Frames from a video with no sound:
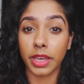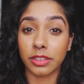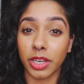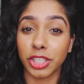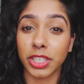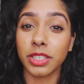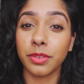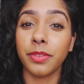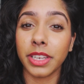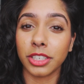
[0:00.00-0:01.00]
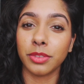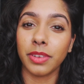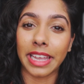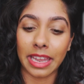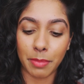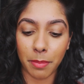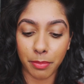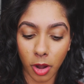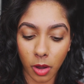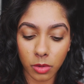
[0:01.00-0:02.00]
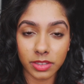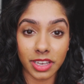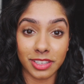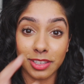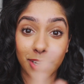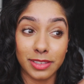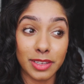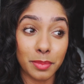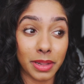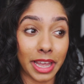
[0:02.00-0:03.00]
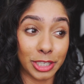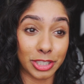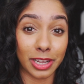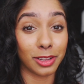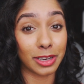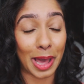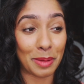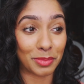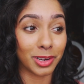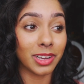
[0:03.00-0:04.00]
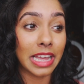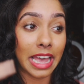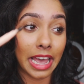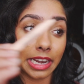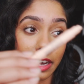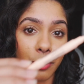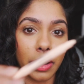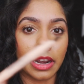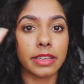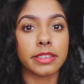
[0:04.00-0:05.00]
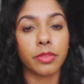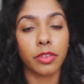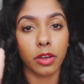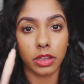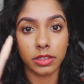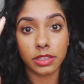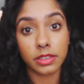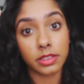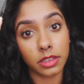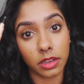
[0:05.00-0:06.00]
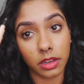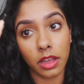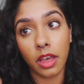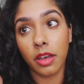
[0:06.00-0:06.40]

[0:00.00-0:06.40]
Okay, so I just finished filling in my brows. I started to apply gel on camera, and then I realized I forgot to